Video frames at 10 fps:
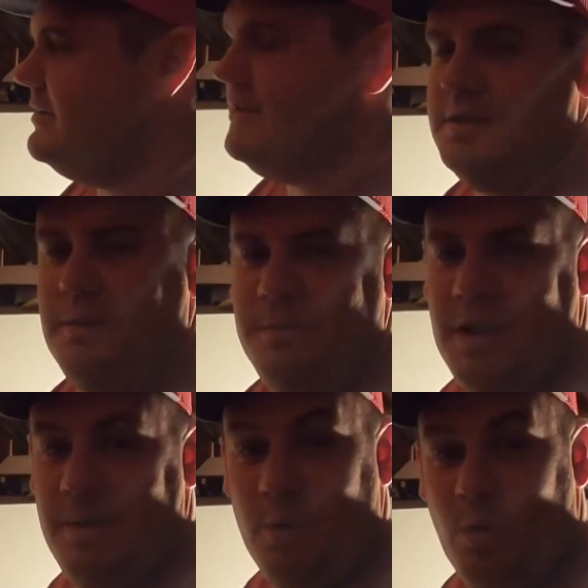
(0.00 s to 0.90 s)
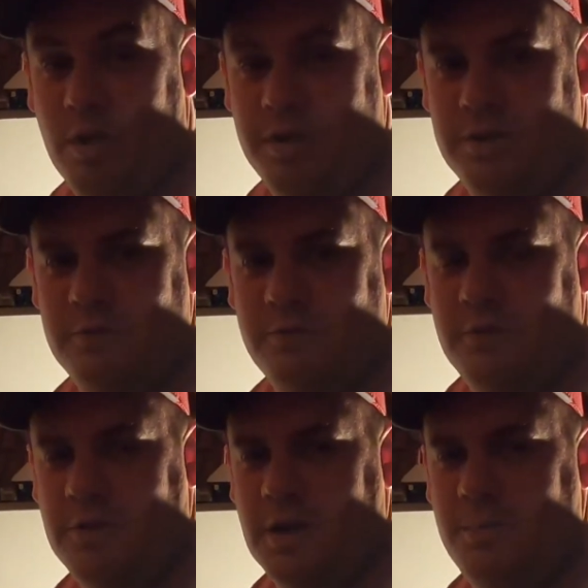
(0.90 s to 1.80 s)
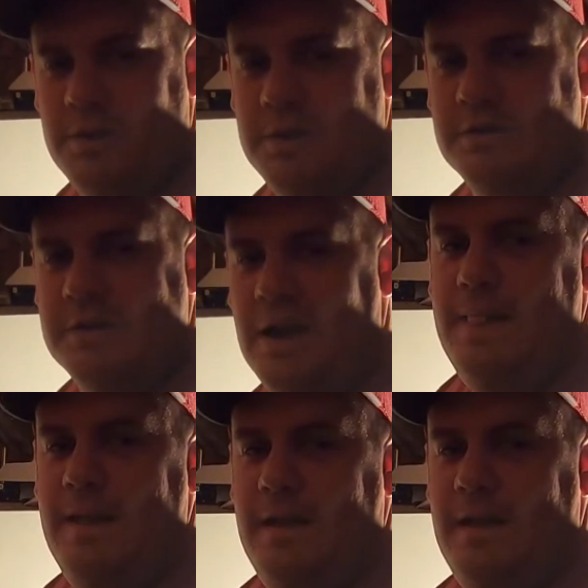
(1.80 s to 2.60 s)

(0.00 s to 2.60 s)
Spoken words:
is something that I've been wanting to do for a couple of years now,